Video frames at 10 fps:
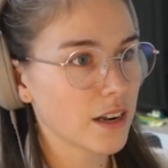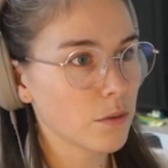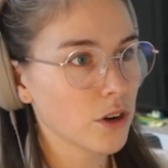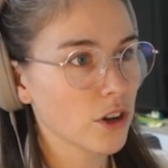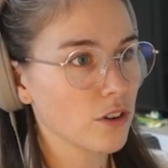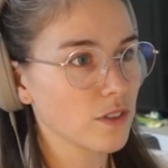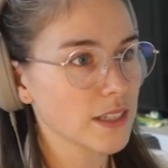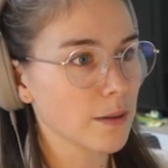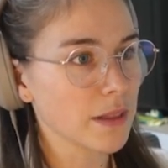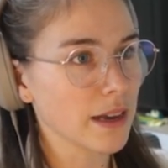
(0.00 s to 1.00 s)
Kind of want to go for
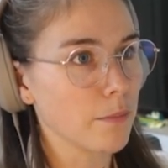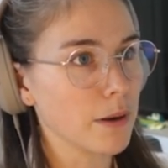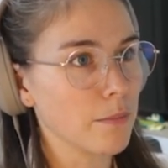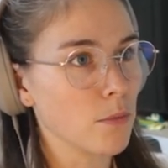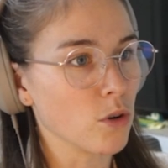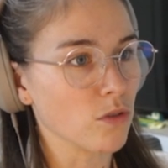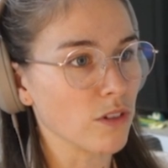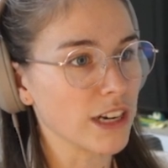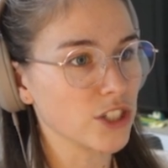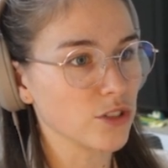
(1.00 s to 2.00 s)
something a bit more
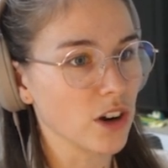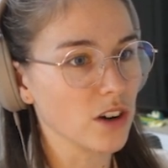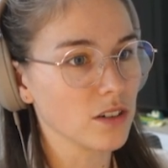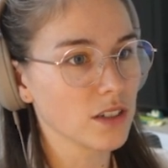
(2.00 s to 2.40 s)
retro.